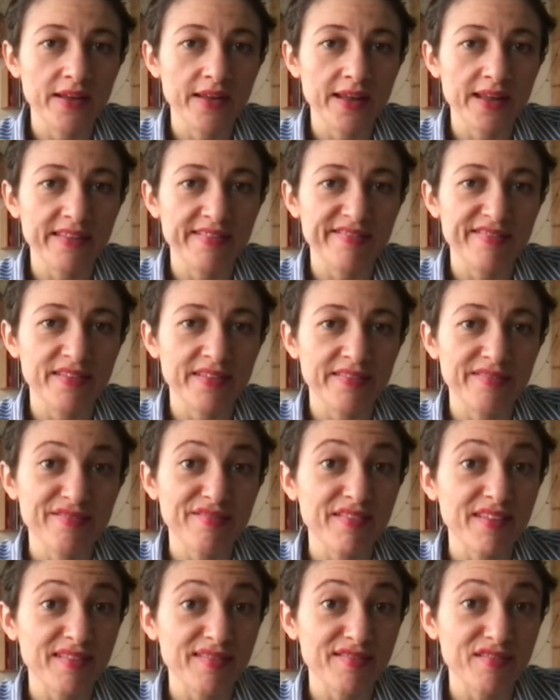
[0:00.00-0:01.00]
it's a
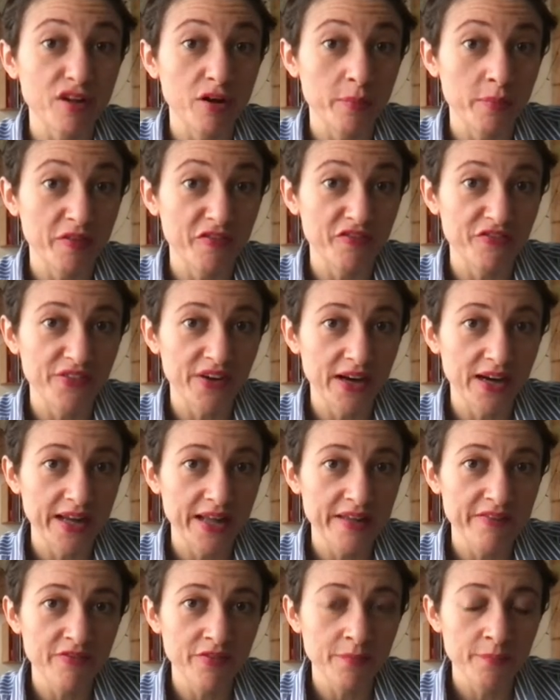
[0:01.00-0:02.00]
6,5.